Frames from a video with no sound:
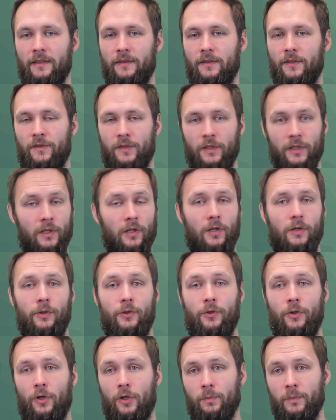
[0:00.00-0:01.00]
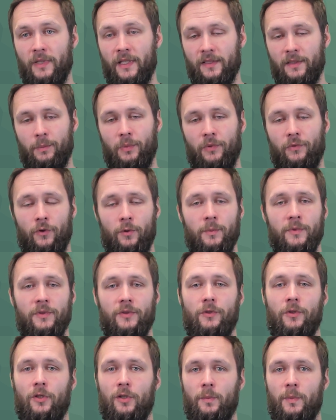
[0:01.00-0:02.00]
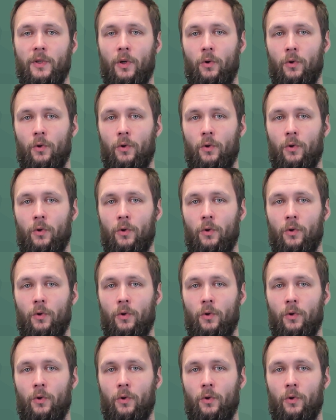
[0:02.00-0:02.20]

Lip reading: the circular economy and the performance economy